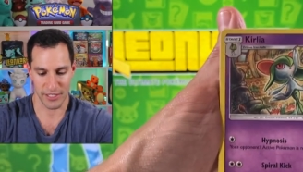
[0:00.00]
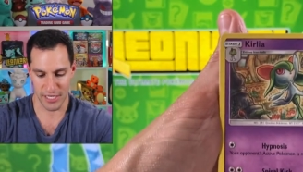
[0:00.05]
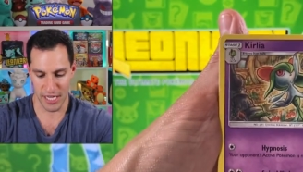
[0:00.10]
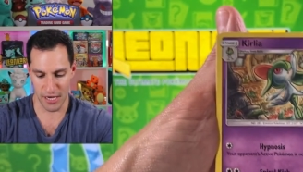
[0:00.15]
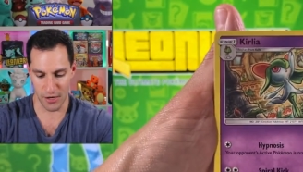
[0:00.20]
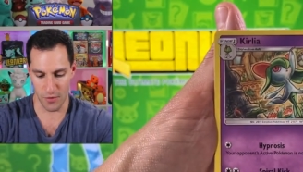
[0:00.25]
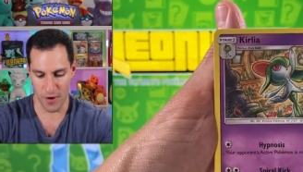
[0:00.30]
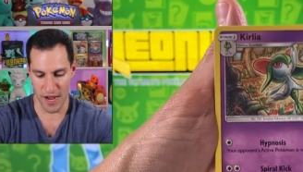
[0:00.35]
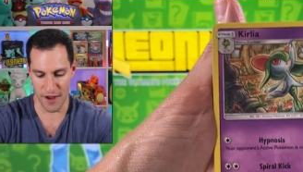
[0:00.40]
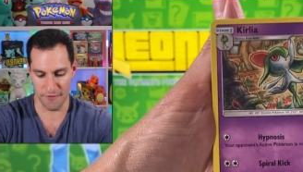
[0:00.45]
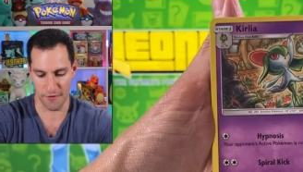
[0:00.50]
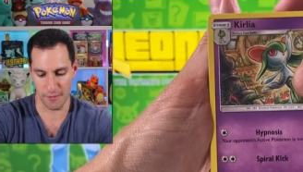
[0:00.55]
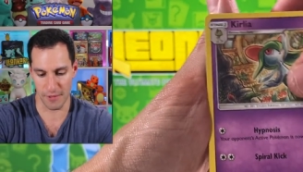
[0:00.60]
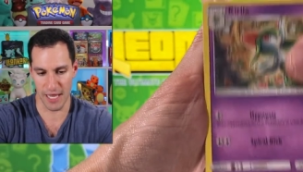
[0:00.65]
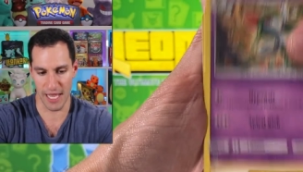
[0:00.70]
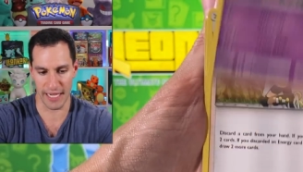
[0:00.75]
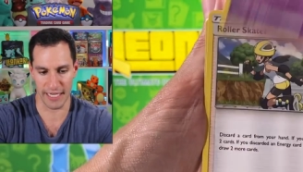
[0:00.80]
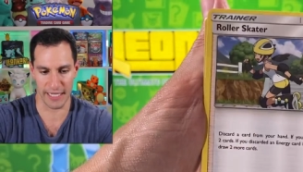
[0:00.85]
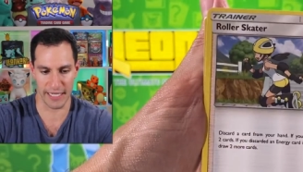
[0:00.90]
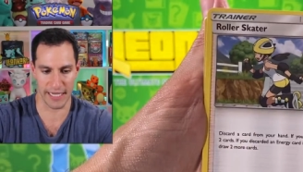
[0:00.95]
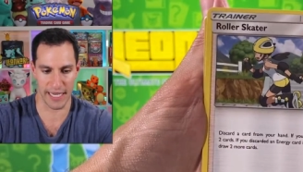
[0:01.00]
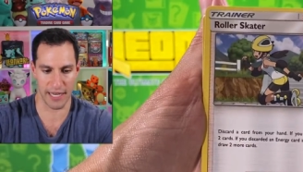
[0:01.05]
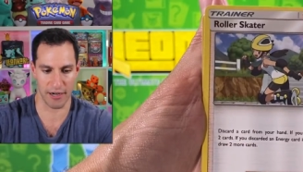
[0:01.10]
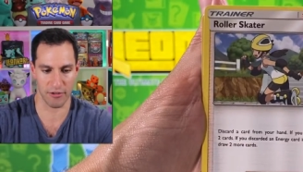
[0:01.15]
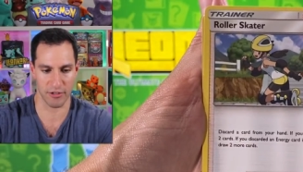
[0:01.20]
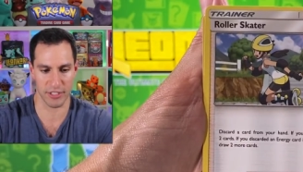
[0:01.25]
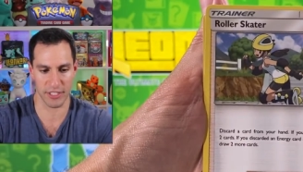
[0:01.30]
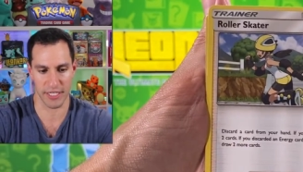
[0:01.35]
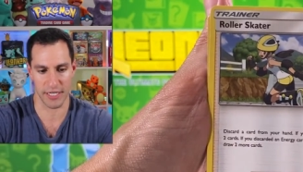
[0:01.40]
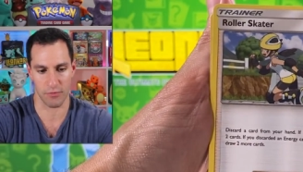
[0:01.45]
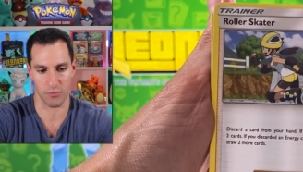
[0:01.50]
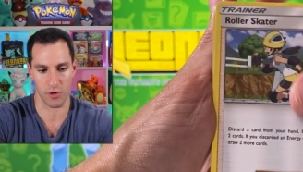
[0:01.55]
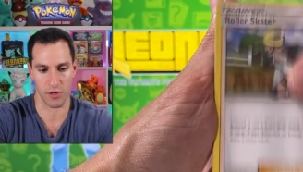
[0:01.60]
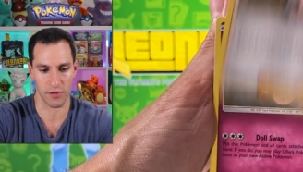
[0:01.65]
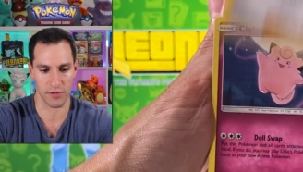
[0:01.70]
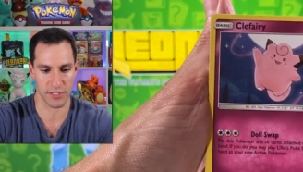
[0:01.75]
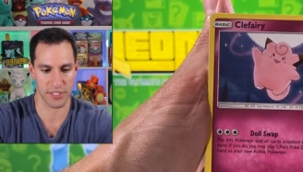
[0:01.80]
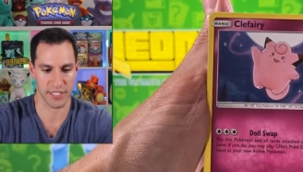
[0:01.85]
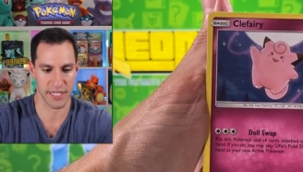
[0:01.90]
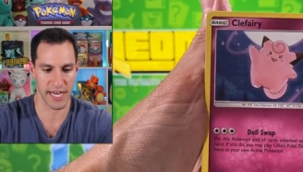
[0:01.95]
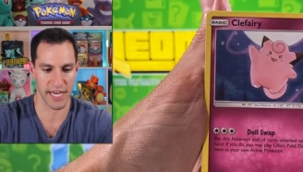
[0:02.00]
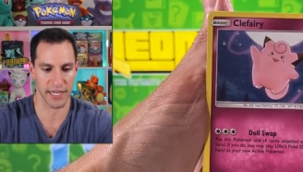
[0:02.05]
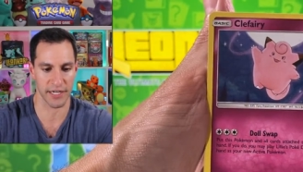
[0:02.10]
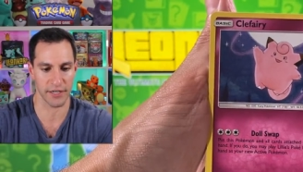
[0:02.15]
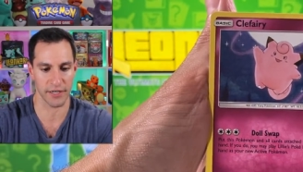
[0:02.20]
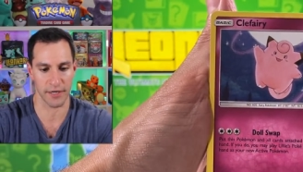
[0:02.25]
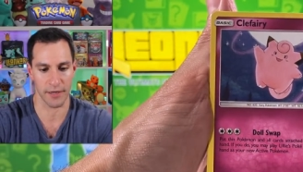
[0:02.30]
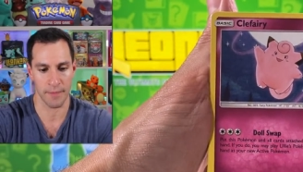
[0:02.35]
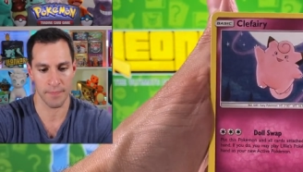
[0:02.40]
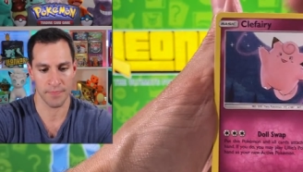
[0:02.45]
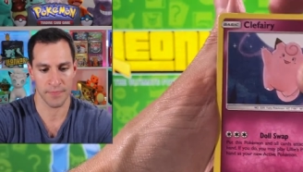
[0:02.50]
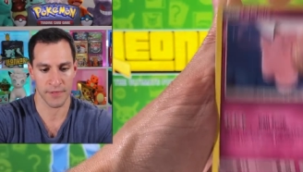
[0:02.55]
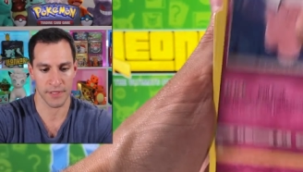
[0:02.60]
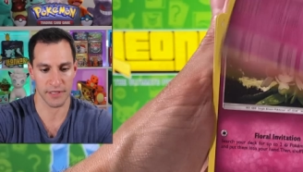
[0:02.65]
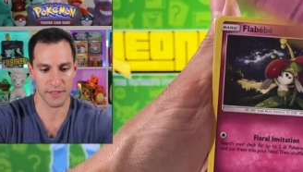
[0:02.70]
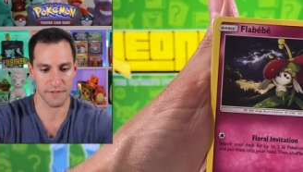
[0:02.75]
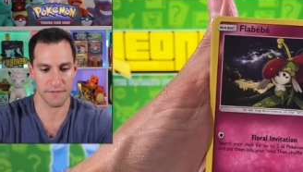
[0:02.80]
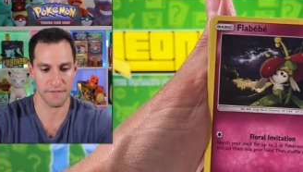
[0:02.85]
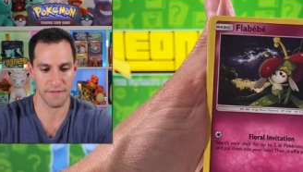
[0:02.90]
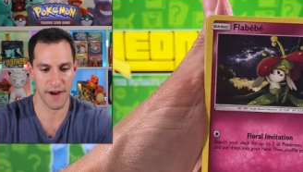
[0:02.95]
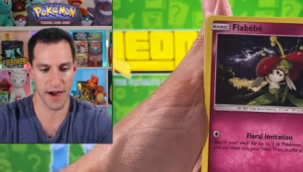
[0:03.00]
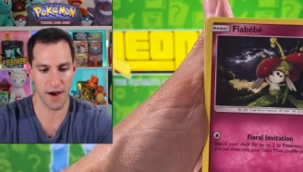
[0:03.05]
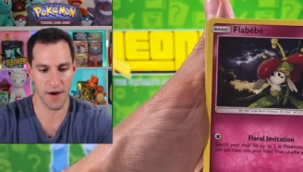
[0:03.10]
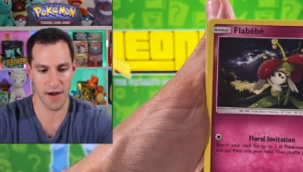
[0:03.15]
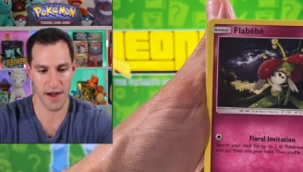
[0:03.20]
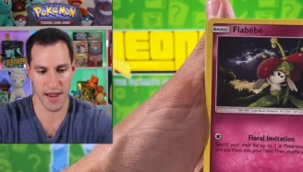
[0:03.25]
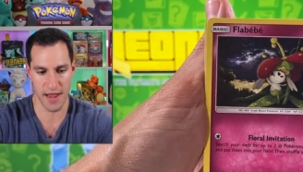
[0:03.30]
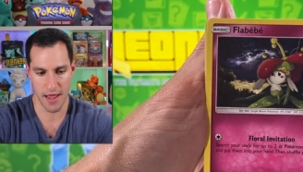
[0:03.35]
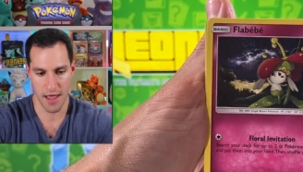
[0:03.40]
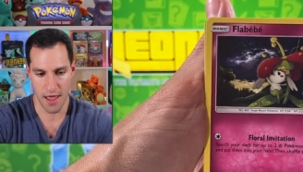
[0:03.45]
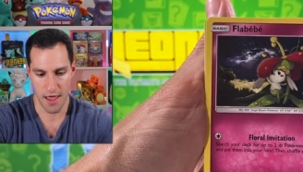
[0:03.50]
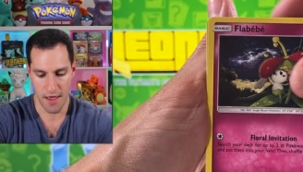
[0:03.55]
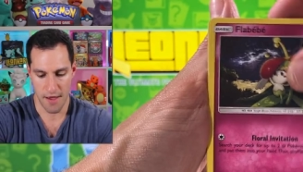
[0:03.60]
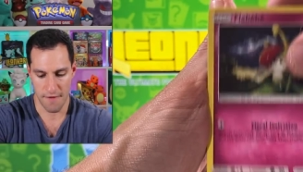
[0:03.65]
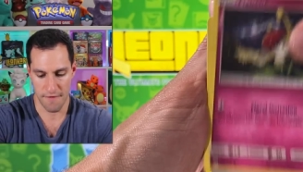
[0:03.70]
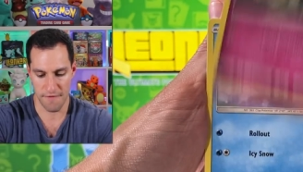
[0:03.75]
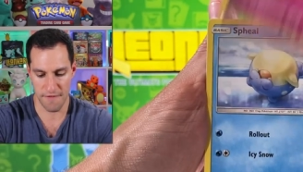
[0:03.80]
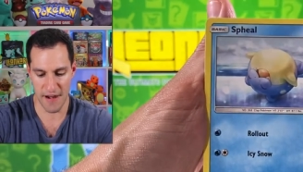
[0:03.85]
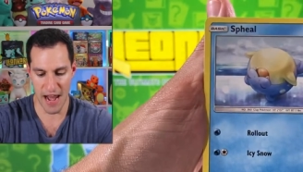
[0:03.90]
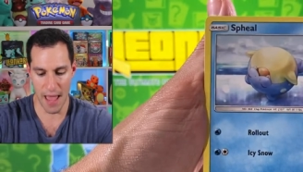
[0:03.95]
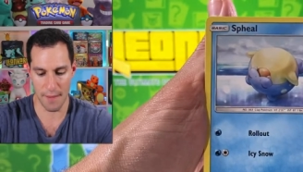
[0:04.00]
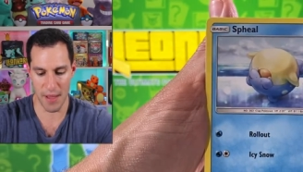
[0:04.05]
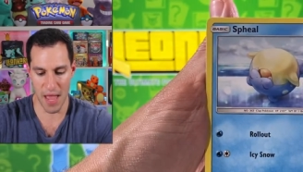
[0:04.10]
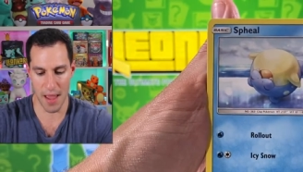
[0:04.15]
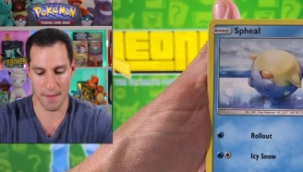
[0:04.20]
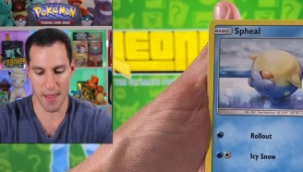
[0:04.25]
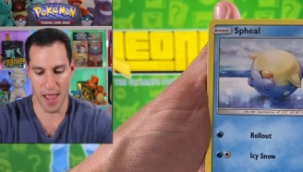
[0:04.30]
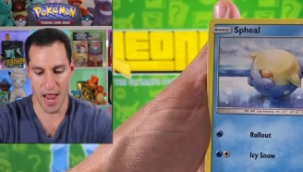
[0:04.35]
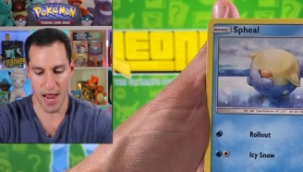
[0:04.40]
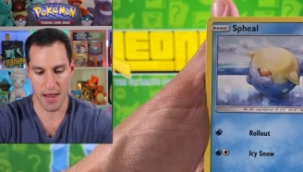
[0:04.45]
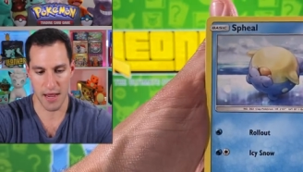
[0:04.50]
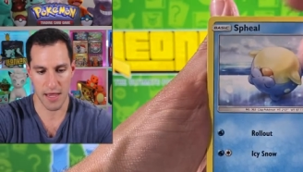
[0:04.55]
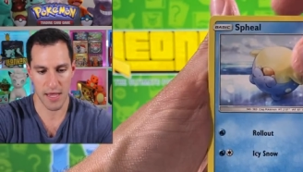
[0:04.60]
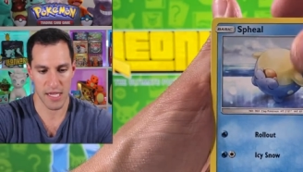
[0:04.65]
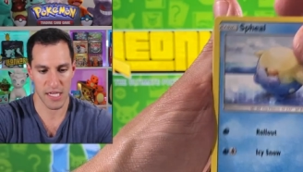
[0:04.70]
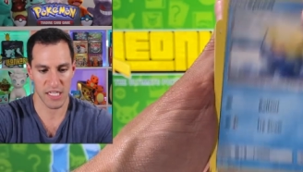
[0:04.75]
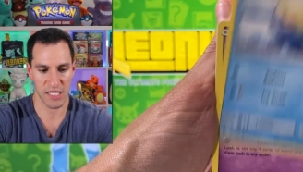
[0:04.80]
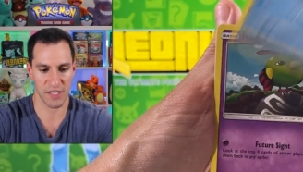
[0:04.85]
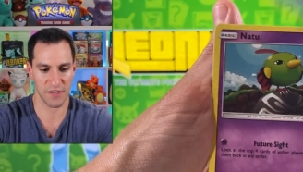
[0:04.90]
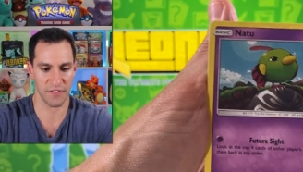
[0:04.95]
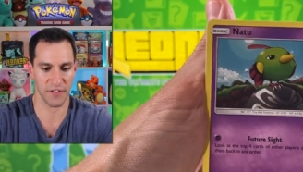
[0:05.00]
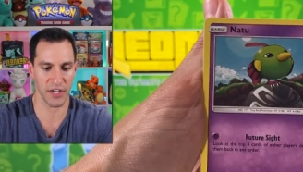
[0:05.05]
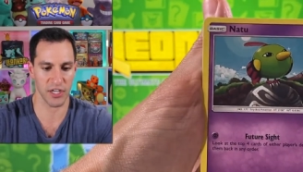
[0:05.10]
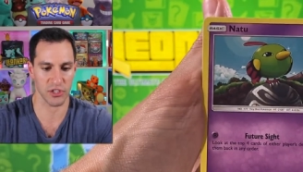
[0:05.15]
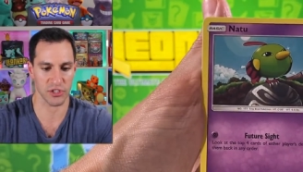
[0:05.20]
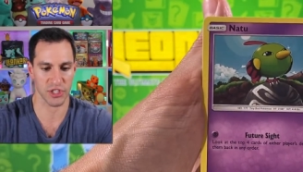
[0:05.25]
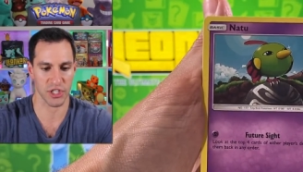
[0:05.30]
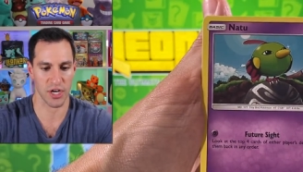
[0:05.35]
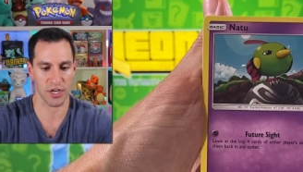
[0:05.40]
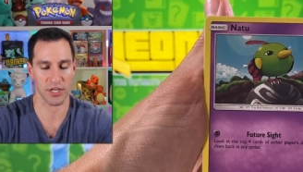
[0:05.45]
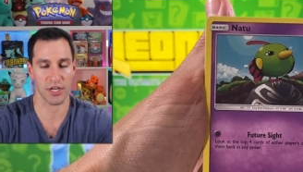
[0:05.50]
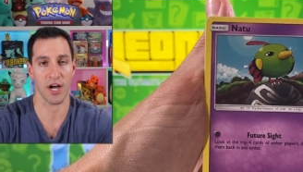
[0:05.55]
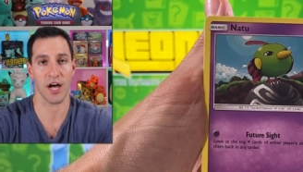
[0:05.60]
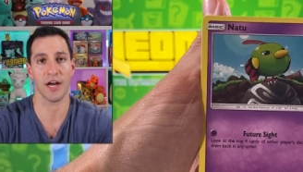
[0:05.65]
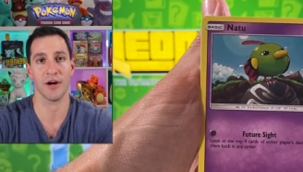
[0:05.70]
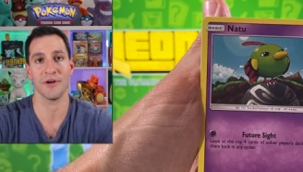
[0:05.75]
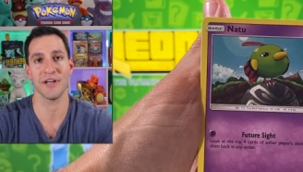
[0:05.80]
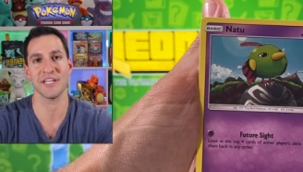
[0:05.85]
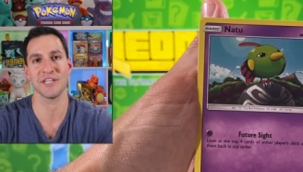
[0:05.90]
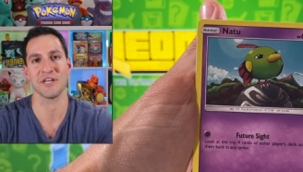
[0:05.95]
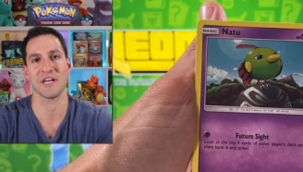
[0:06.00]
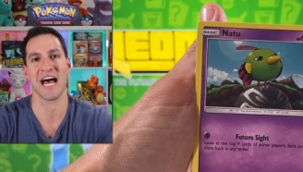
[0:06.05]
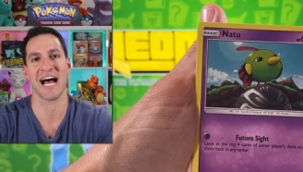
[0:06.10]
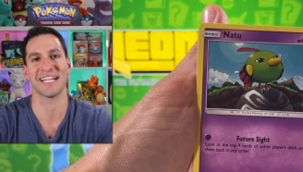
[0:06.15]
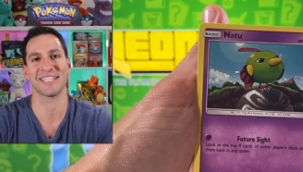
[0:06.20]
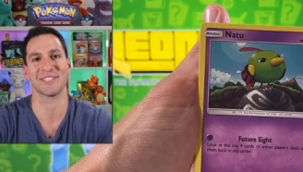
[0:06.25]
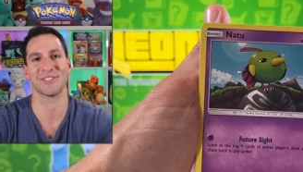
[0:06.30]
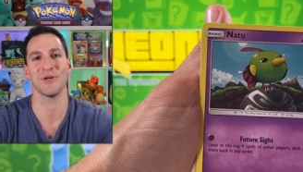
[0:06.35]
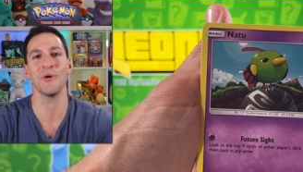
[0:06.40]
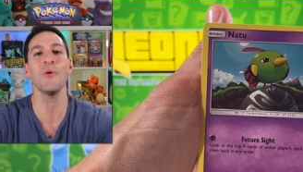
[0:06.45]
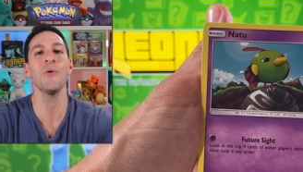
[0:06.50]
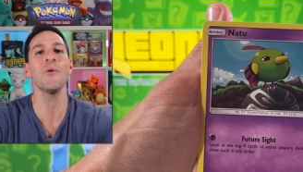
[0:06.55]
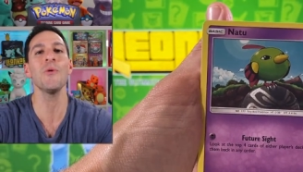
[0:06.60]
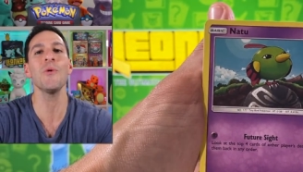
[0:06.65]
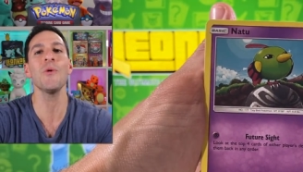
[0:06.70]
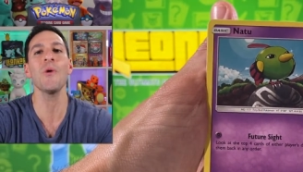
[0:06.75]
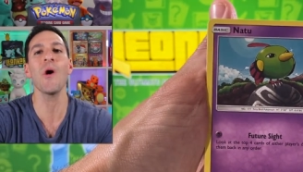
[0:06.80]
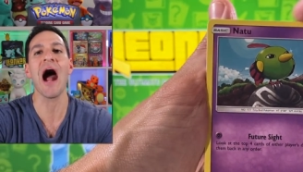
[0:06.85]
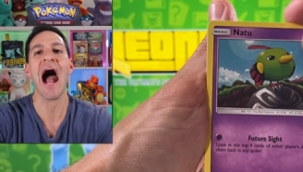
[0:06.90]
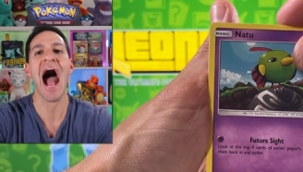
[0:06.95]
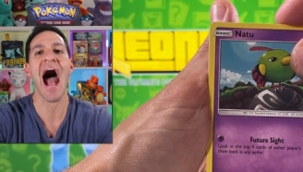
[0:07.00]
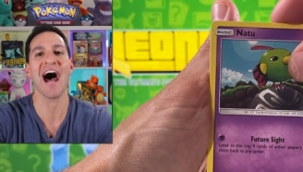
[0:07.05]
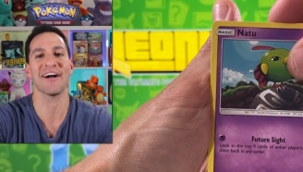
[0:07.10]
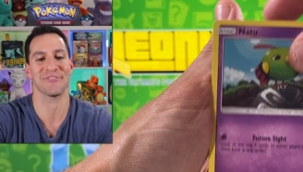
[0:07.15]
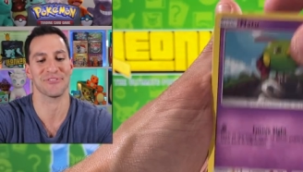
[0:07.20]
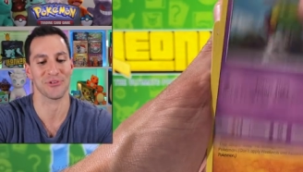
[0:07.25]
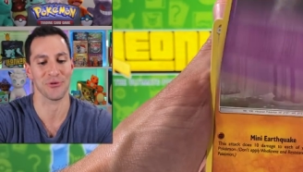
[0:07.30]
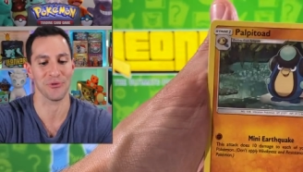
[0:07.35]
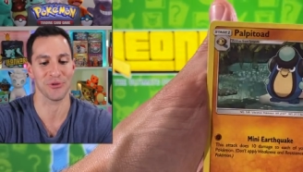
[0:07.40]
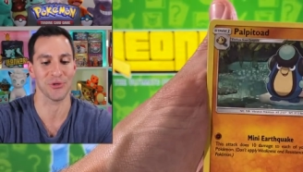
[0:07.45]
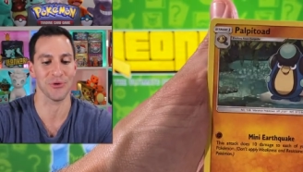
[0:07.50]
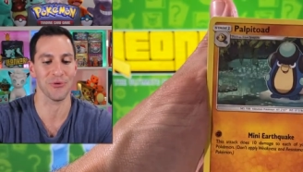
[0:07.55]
Get away from Lightning Energy! Roller Skater. Clefairy. Flabébé. Sweetle Sean Connery. Natu. How do